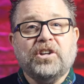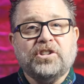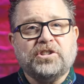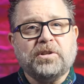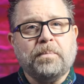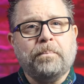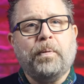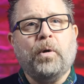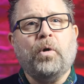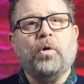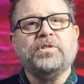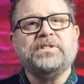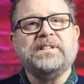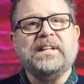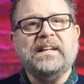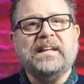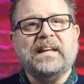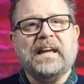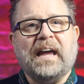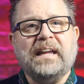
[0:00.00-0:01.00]

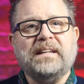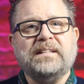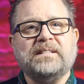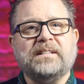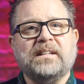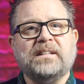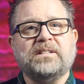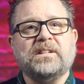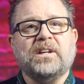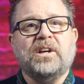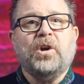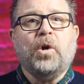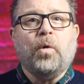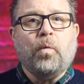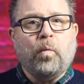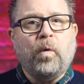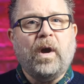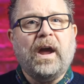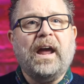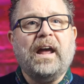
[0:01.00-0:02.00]
supporting cases
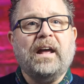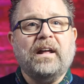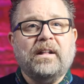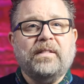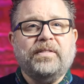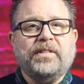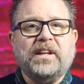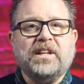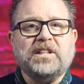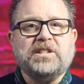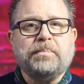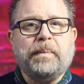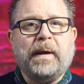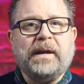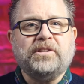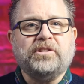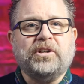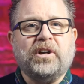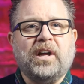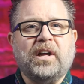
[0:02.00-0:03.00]
where the
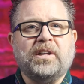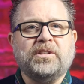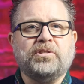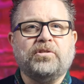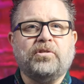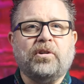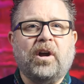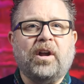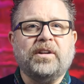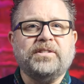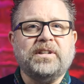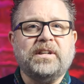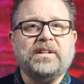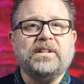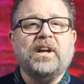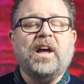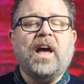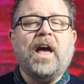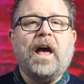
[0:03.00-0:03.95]
inspector has granted